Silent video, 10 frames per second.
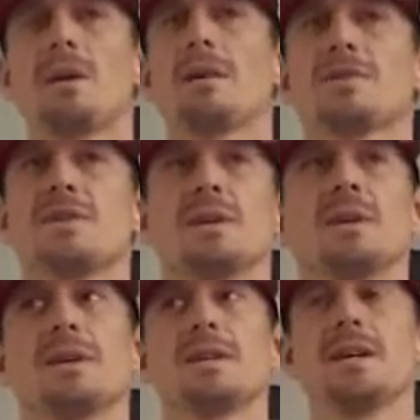was thinking,
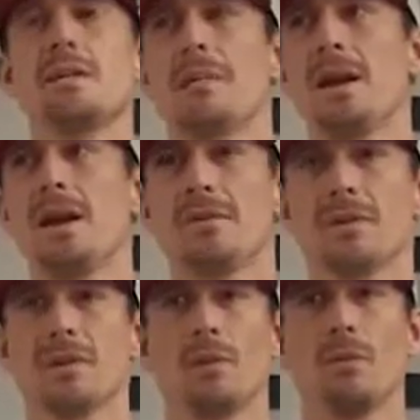like, damn, am I ever
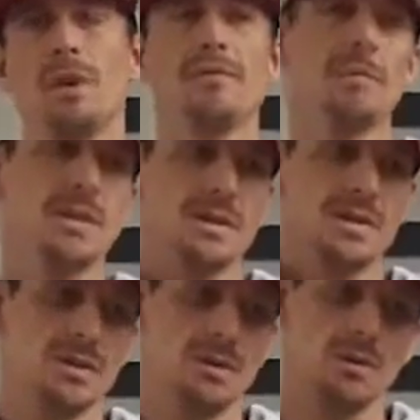going to get away from
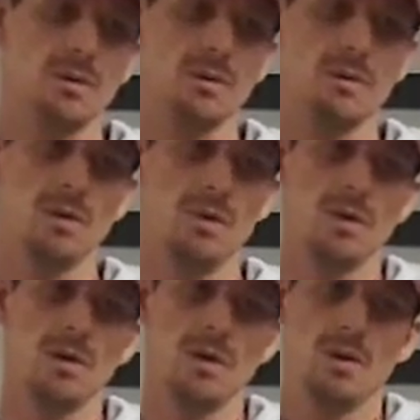this, you know?
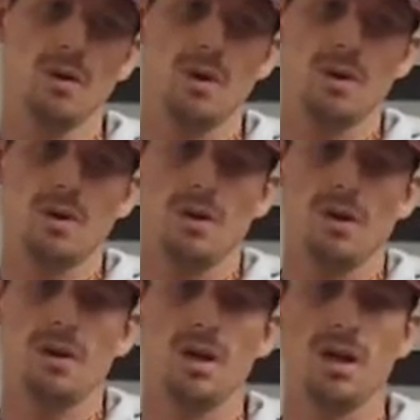
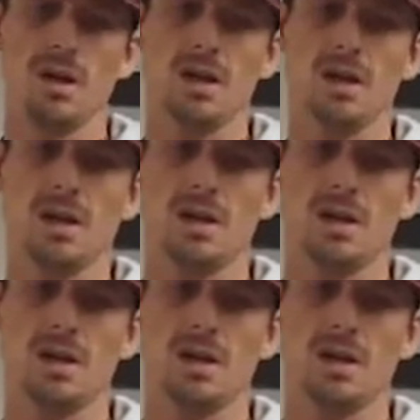And